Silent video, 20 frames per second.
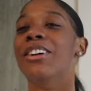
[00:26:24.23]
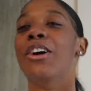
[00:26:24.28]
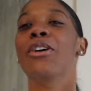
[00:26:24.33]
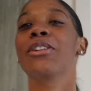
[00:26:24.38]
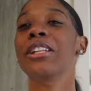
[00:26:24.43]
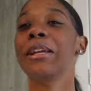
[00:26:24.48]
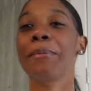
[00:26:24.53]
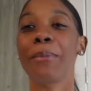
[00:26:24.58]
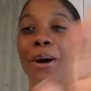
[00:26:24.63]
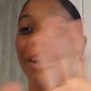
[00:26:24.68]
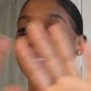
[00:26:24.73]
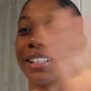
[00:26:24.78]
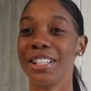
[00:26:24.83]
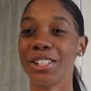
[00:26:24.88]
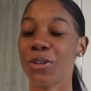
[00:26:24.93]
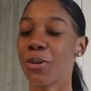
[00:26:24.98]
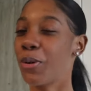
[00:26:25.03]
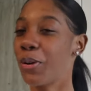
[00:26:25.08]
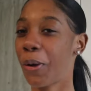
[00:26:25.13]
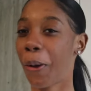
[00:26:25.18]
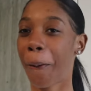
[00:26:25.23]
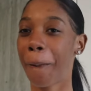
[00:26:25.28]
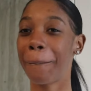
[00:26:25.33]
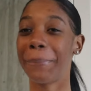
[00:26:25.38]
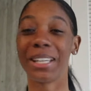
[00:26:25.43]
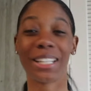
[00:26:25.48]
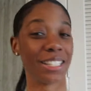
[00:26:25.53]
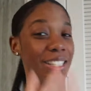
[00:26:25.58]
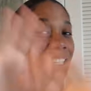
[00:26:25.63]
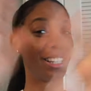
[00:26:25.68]
only bought this oil
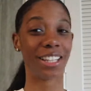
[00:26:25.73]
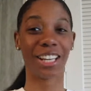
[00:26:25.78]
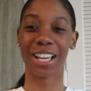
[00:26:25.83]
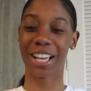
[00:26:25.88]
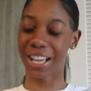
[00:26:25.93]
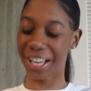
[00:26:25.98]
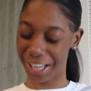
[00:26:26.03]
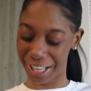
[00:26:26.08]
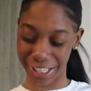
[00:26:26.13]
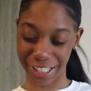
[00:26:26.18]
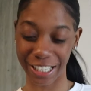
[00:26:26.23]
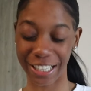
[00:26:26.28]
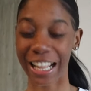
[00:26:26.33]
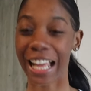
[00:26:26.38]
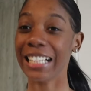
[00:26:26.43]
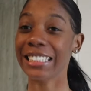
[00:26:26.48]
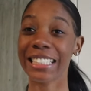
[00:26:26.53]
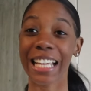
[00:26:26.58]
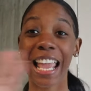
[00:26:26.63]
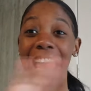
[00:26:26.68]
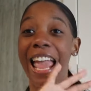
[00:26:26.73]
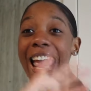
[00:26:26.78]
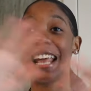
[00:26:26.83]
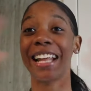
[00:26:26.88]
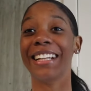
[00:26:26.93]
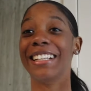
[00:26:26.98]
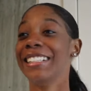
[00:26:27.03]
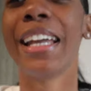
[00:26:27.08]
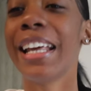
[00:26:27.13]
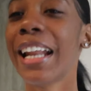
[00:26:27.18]
because he looked good. That's
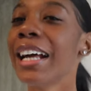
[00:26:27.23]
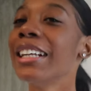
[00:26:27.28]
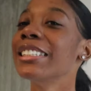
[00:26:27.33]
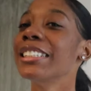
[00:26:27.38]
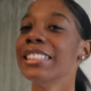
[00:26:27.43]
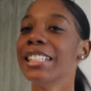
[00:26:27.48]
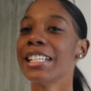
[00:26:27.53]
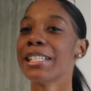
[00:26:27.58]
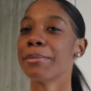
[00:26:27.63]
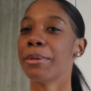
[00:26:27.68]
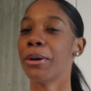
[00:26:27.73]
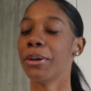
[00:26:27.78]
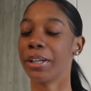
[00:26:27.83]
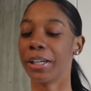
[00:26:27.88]
it. It actually does smell